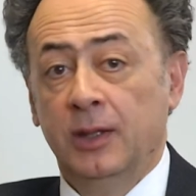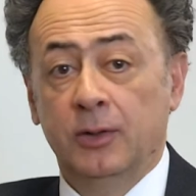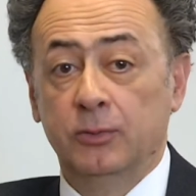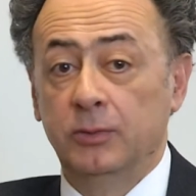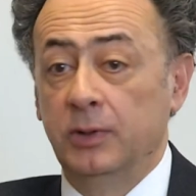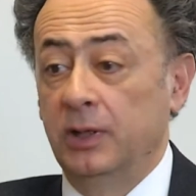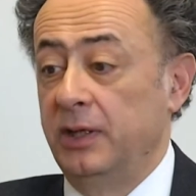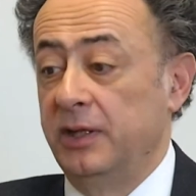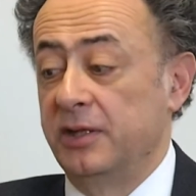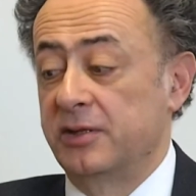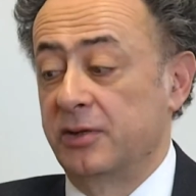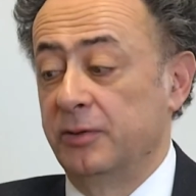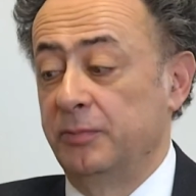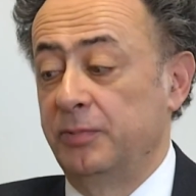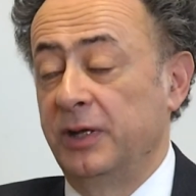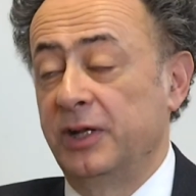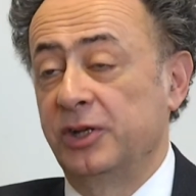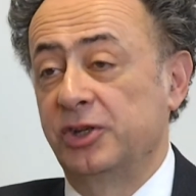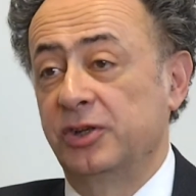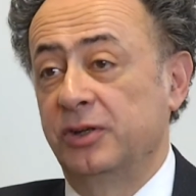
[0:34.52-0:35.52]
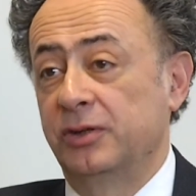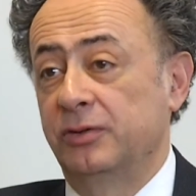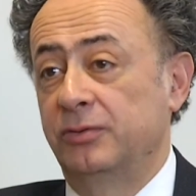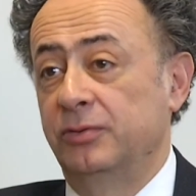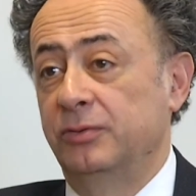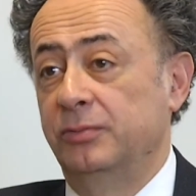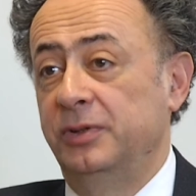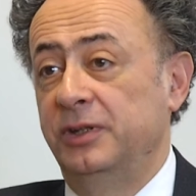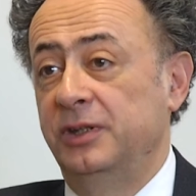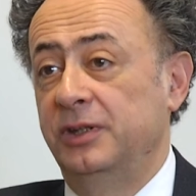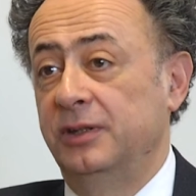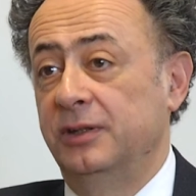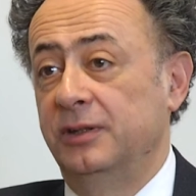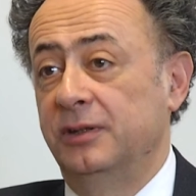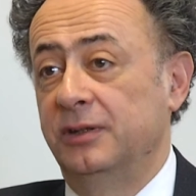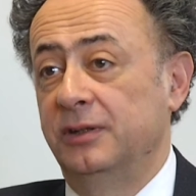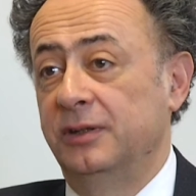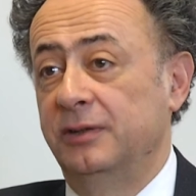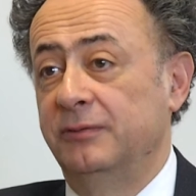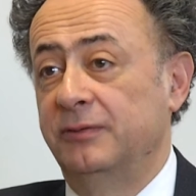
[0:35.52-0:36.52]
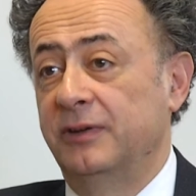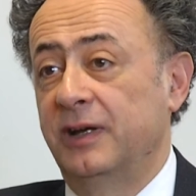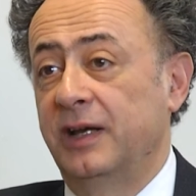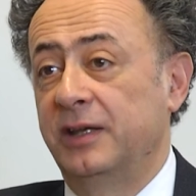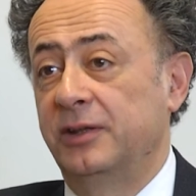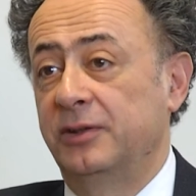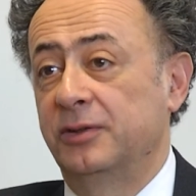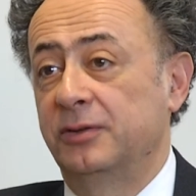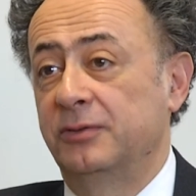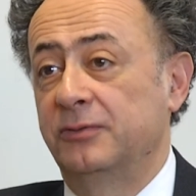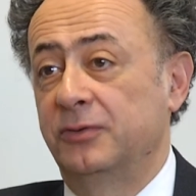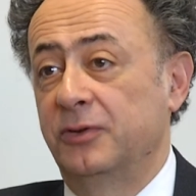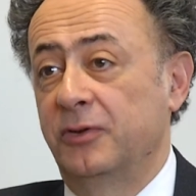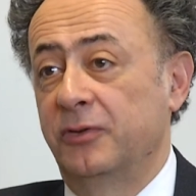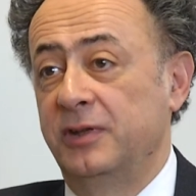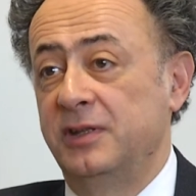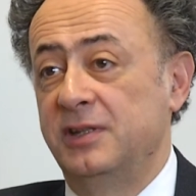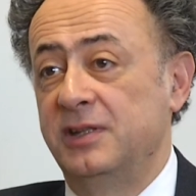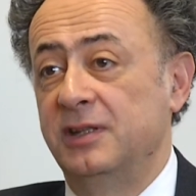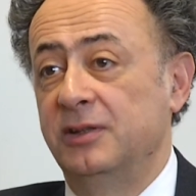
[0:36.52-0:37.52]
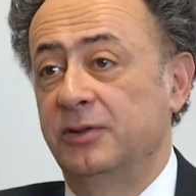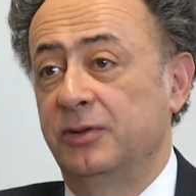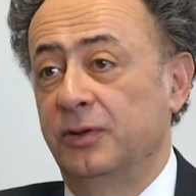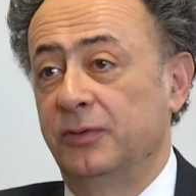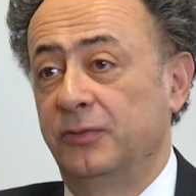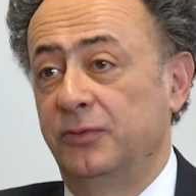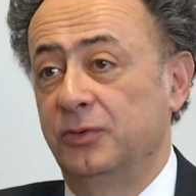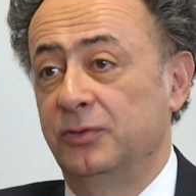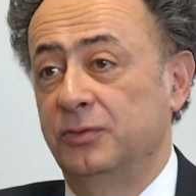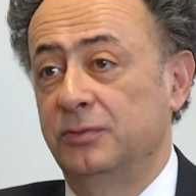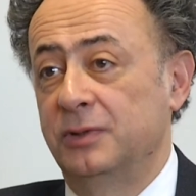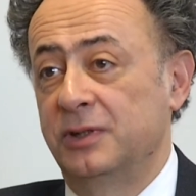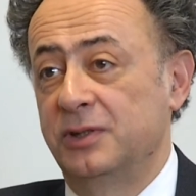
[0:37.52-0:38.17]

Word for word: Well, it's a pleasure to be invited for this interview,